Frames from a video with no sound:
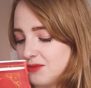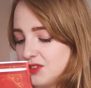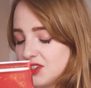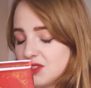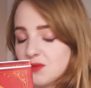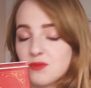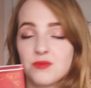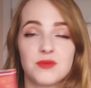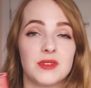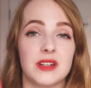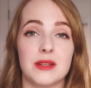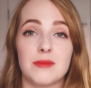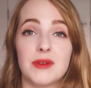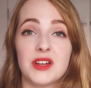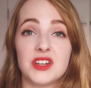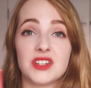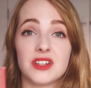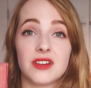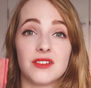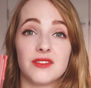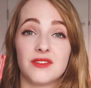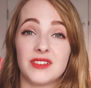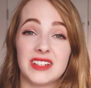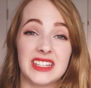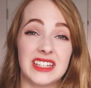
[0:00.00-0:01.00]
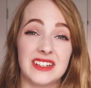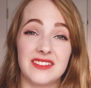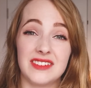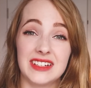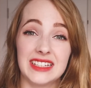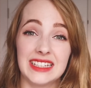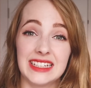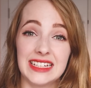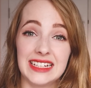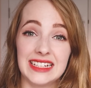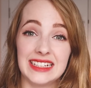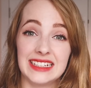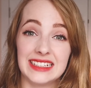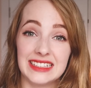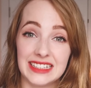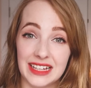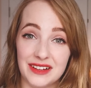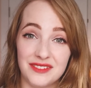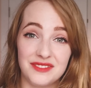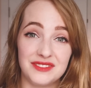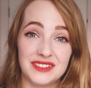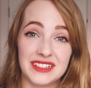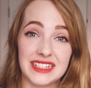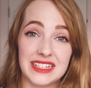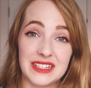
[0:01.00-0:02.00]
just pretty much a really, really
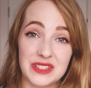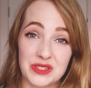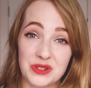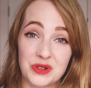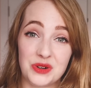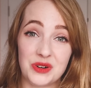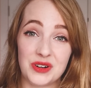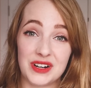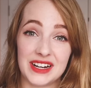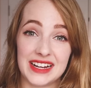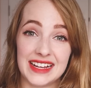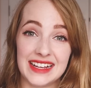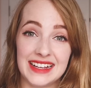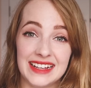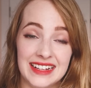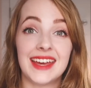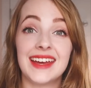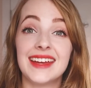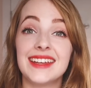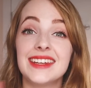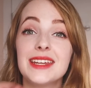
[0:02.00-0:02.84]
lovely story.